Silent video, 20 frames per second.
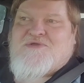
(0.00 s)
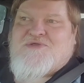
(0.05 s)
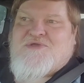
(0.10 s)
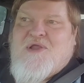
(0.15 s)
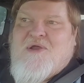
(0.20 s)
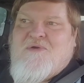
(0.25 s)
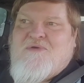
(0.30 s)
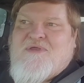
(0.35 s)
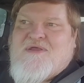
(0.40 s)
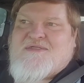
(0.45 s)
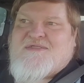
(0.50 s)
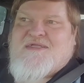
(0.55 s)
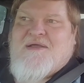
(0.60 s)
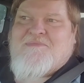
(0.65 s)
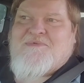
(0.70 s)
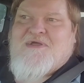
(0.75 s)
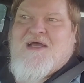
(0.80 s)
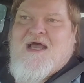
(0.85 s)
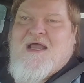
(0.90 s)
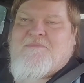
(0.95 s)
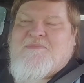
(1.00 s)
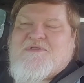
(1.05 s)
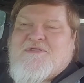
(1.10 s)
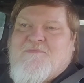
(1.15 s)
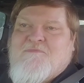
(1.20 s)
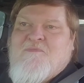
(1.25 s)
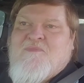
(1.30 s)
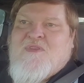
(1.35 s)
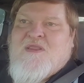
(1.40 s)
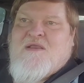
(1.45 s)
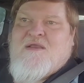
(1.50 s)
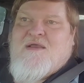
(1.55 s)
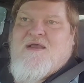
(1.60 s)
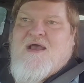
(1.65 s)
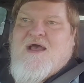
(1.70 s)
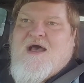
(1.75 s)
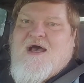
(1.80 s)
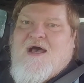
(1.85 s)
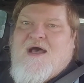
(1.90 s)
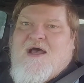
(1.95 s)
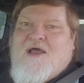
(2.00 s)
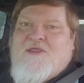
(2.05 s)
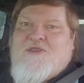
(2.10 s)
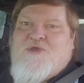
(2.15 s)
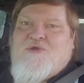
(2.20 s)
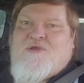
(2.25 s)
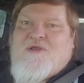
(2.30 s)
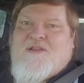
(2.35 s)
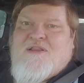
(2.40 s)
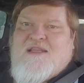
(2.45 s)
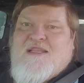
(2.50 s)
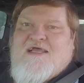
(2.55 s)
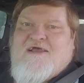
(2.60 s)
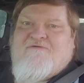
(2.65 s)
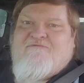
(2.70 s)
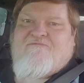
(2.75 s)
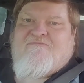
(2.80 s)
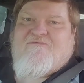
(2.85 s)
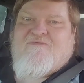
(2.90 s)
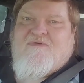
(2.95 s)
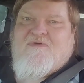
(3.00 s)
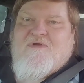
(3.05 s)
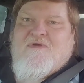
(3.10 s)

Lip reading: show that sometimes you can live,